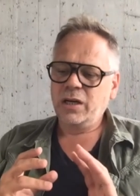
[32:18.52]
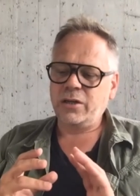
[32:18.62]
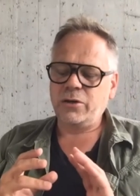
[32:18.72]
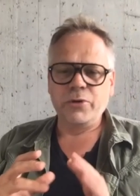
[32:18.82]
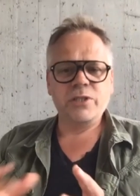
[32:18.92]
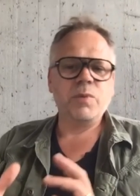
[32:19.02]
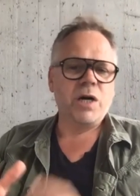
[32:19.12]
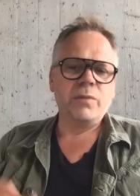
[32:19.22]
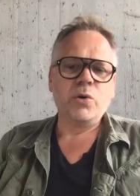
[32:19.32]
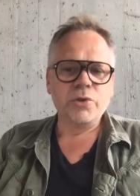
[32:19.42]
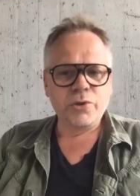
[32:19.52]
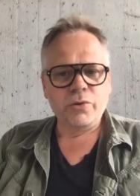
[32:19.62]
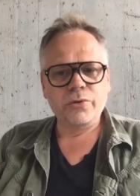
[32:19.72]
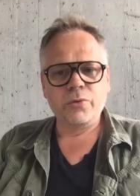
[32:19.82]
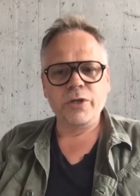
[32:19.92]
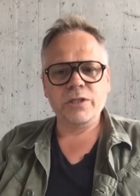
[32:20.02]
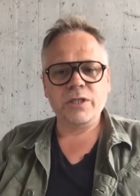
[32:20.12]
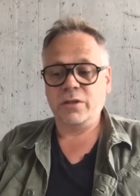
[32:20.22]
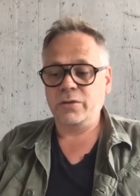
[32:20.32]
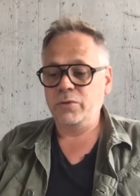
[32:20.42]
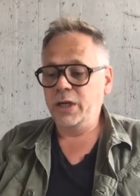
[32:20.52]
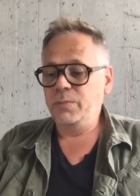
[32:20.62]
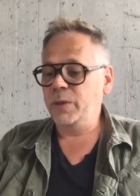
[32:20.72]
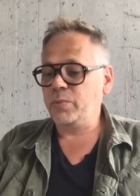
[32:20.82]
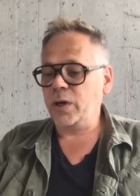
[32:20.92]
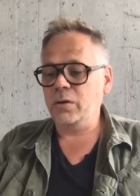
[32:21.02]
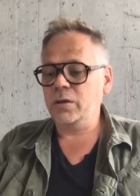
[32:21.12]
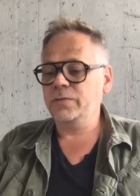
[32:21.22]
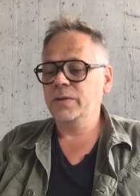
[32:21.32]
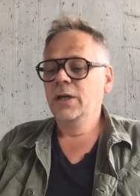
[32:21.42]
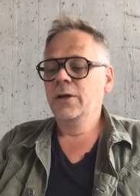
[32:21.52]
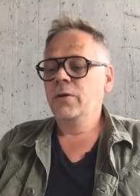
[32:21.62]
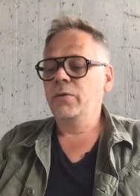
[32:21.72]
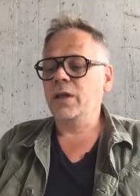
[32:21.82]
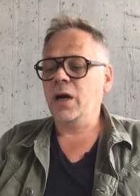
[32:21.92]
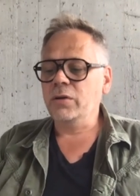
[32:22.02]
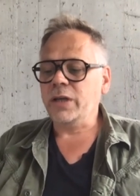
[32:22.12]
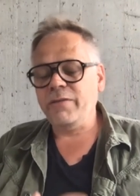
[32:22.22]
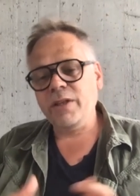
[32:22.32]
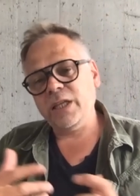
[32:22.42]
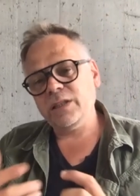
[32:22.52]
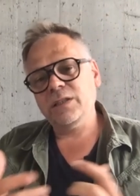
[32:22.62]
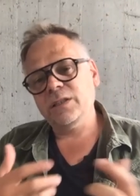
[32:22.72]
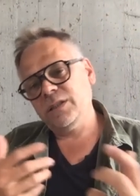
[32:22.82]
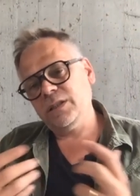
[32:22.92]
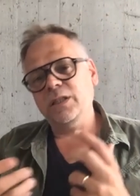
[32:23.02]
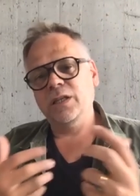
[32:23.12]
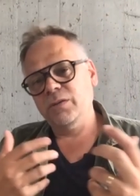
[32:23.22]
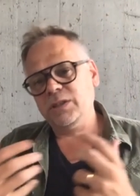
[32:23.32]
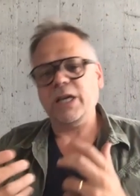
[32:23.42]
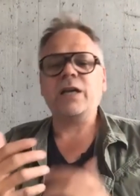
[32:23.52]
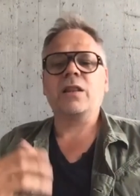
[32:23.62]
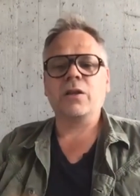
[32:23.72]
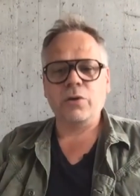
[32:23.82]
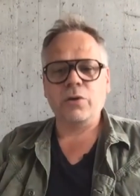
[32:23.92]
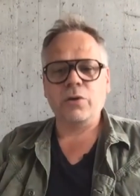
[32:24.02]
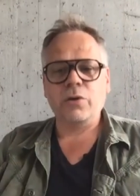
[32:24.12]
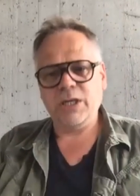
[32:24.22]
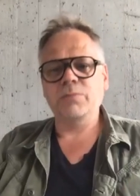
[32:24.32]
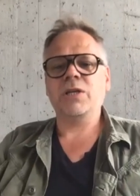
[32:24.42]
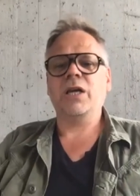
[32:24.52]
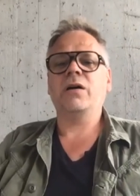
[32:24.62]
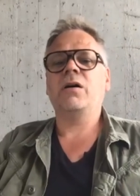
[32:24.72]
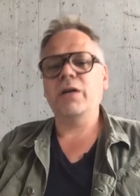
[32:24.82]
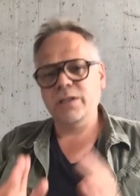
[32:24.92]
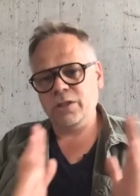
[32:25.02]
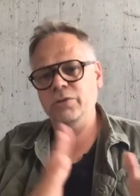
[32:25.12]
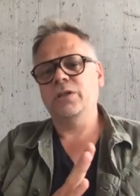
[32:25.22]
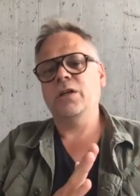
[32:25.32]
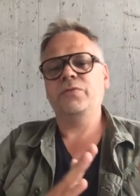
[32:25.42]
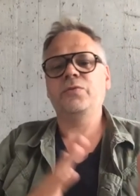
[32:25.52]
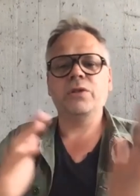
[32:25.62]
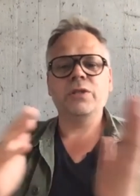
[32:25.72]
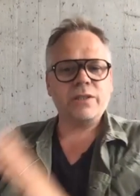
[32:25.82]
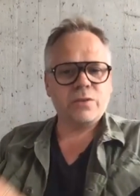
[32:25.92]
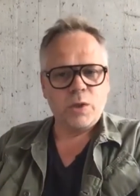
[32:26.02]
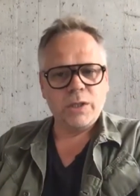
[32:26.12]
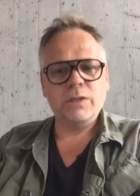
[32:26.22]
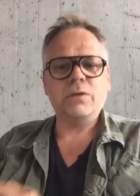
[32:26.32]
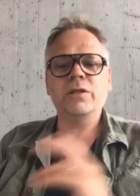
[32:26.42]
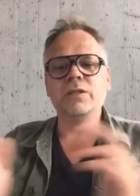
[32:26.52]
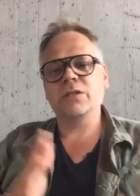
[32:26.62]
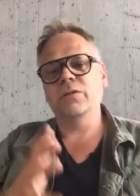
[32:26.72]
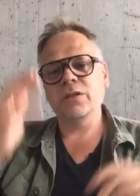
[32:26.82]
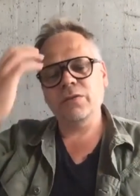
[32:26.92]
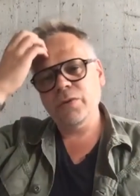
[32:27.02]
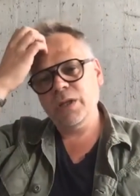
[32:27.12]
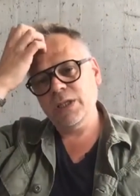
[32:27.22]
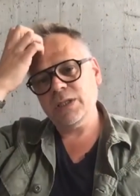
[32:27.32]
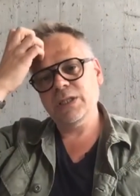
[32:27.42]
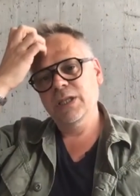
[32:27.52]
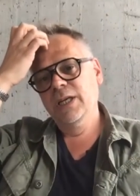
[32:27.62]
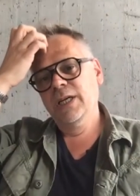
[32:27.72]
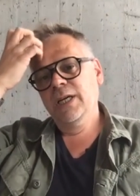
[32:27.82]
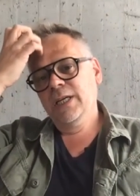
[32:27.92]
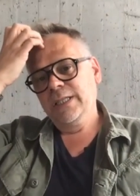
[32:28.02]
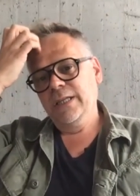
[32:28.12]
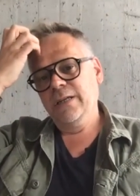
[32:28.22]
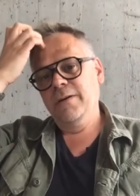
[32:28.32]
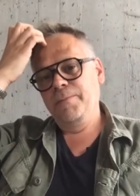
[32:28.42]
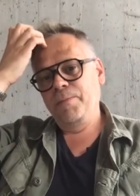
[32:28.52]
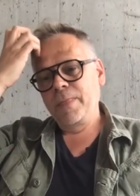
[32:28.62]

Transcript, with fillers: charisma emoji mojo on the wrist that you can really be proud of without having that, you know, second thought sometimes like, oh, is it good enough for the next one or is it good enough for this? Yeah. yeah. So,